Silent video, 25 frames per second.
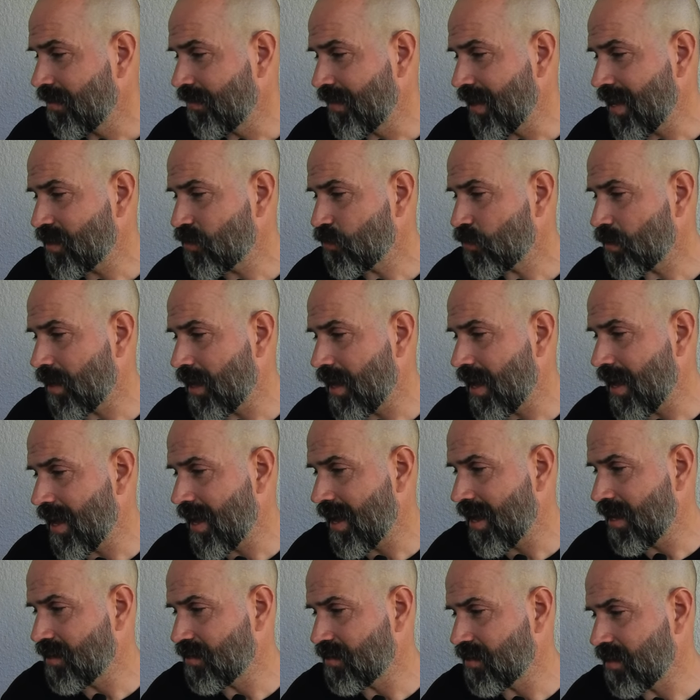that's what it
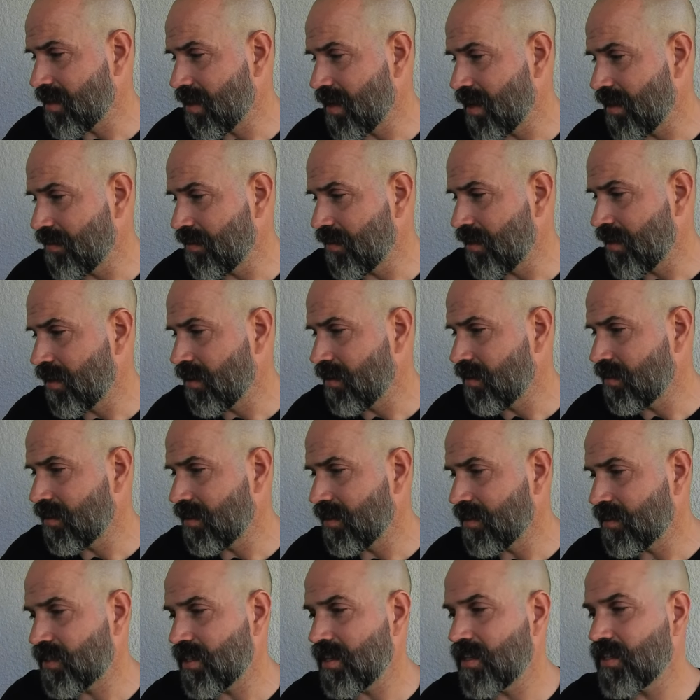has on there.
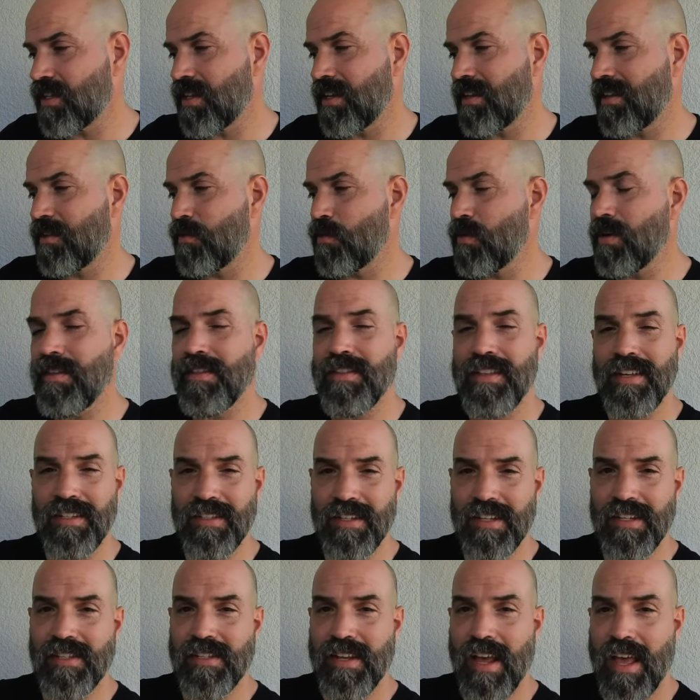And it says one of the
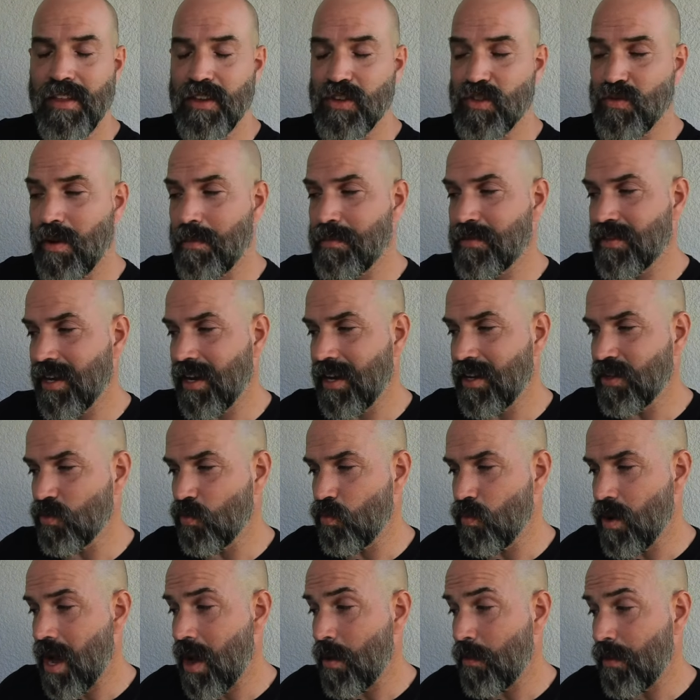things they say on this website
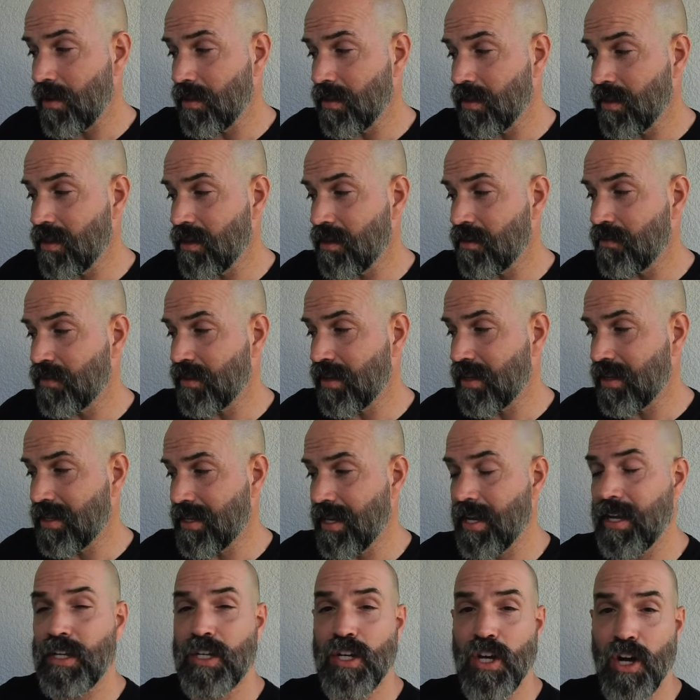is why we love
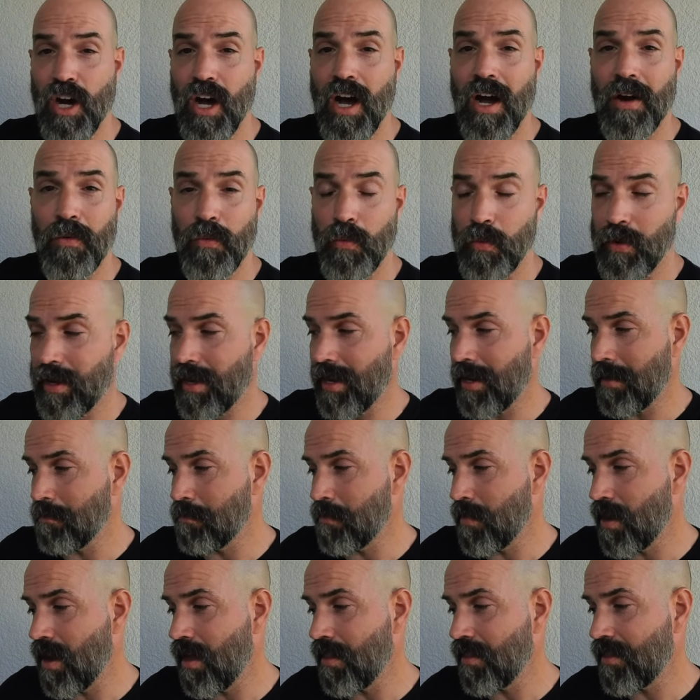Get Caught
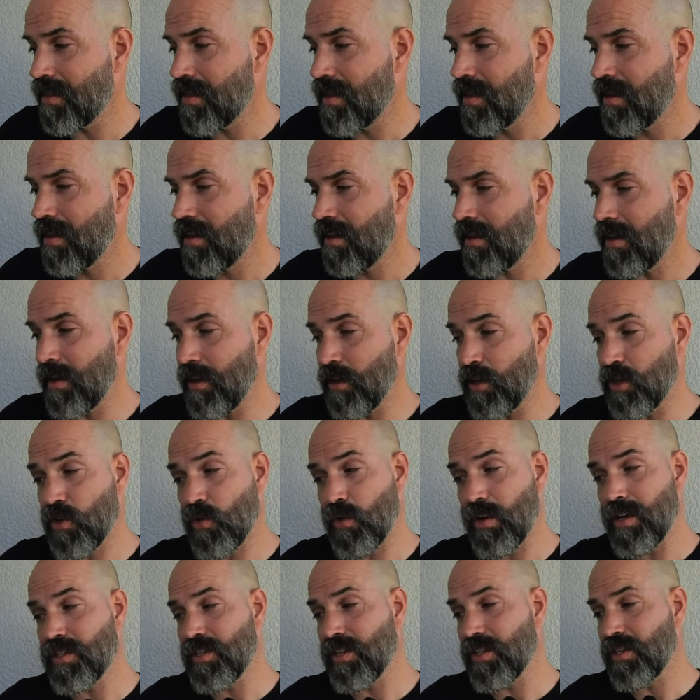Reading Month. It
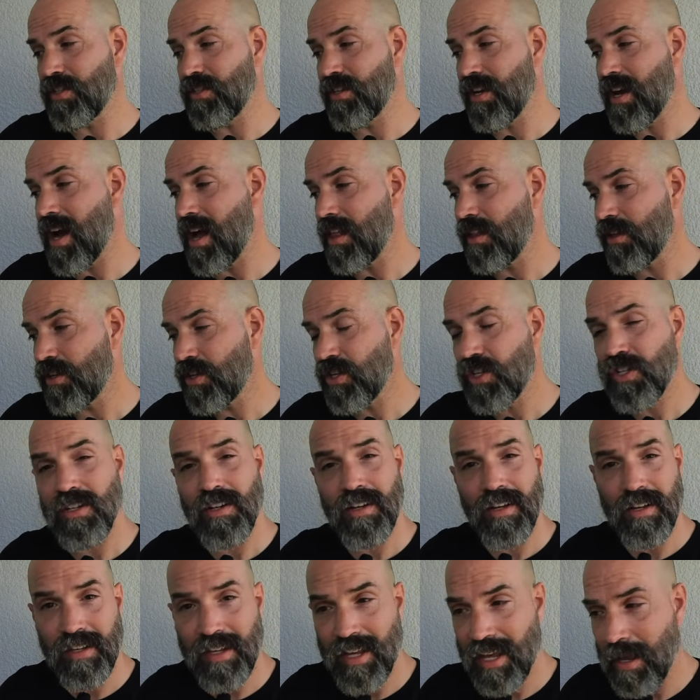increases knowledge,
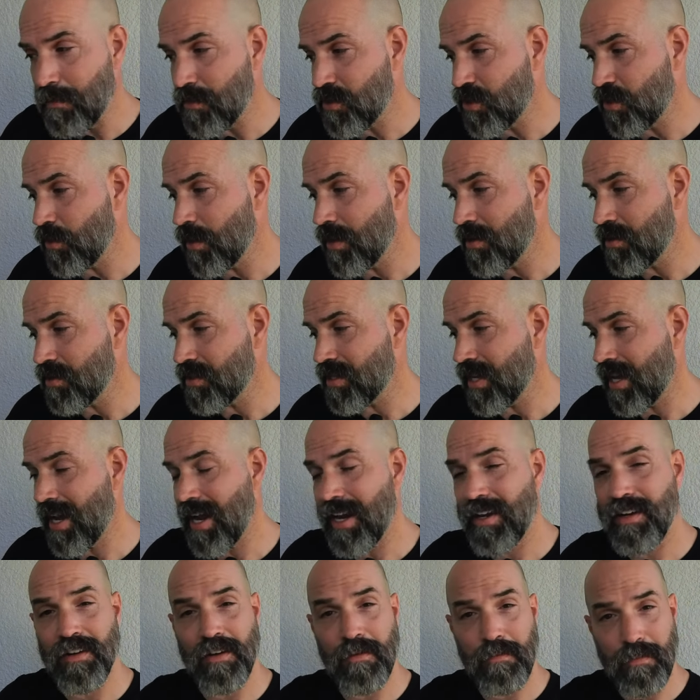it keeps you
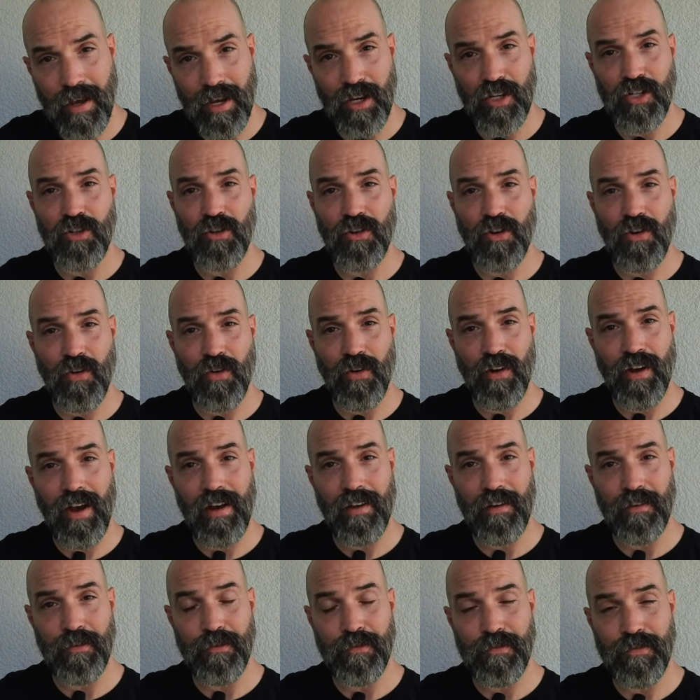entertained, and it makes you
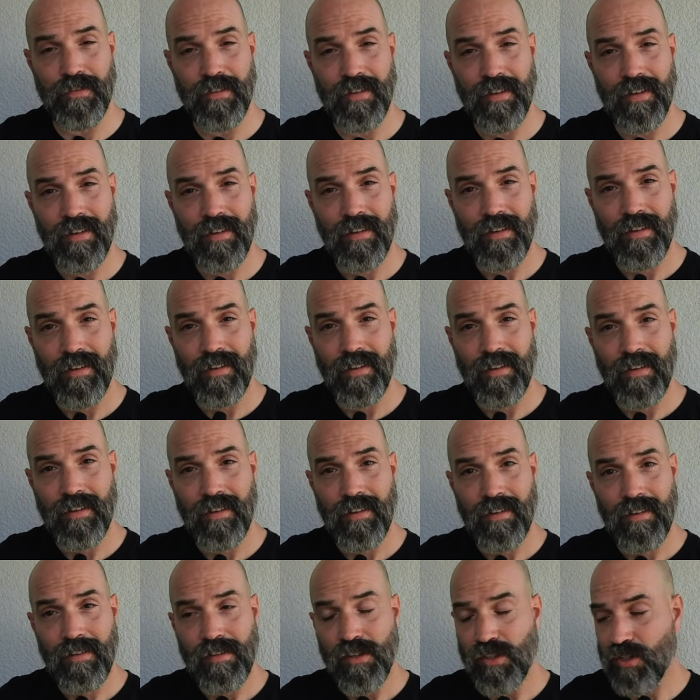creative.
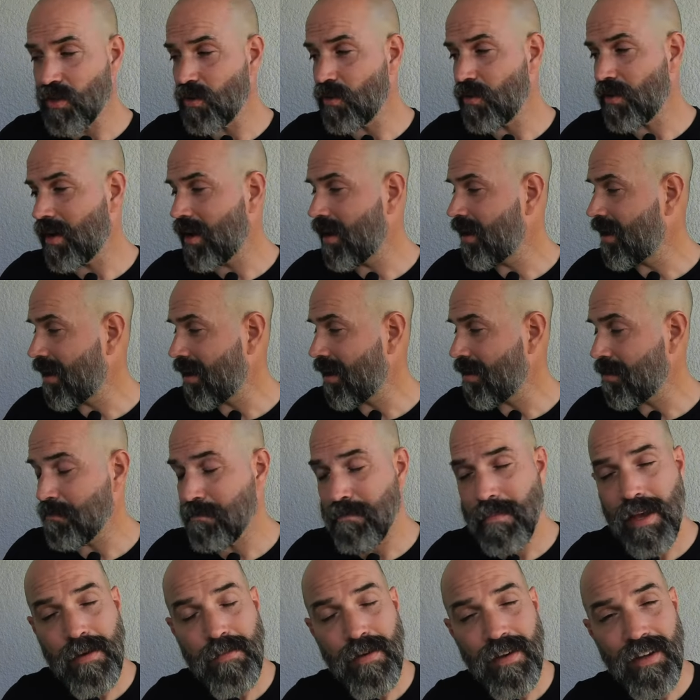So I
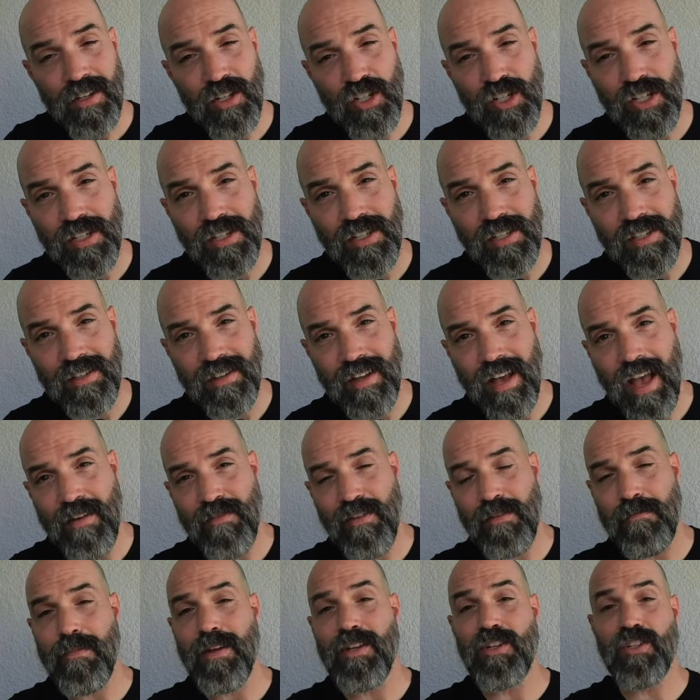maybe just
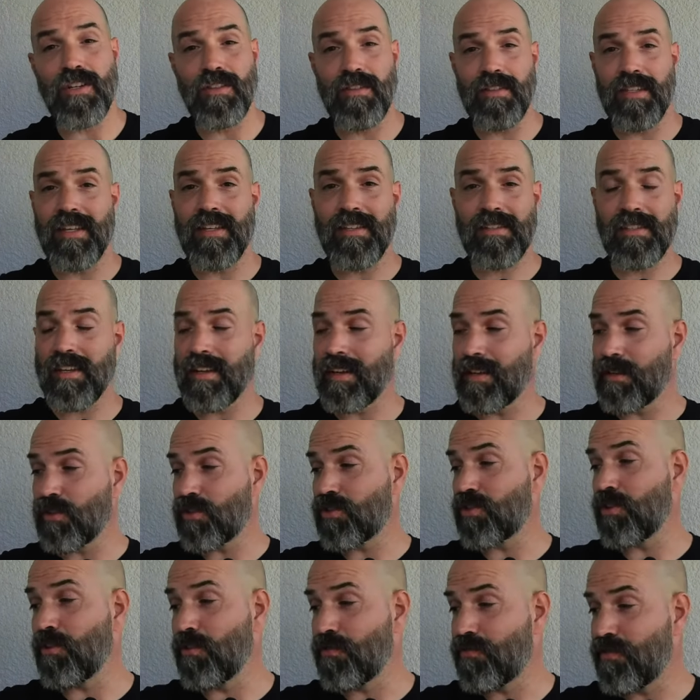having mentioned these
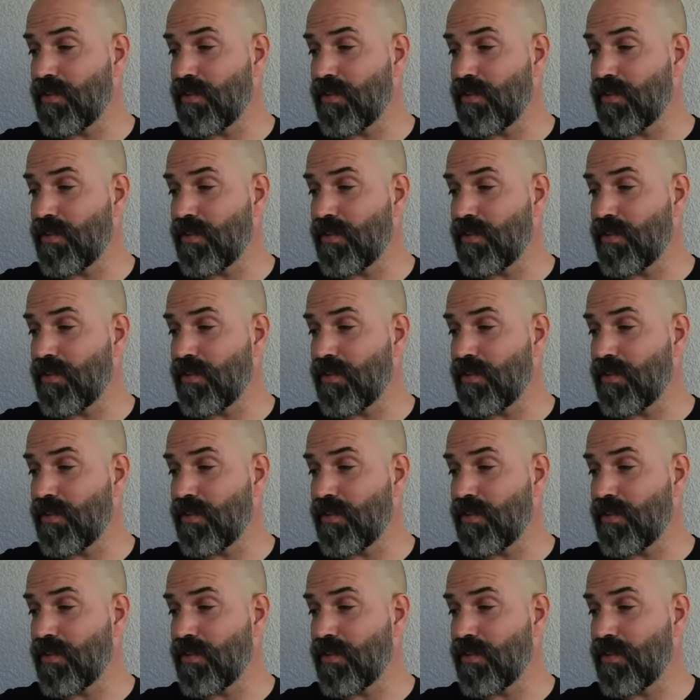things so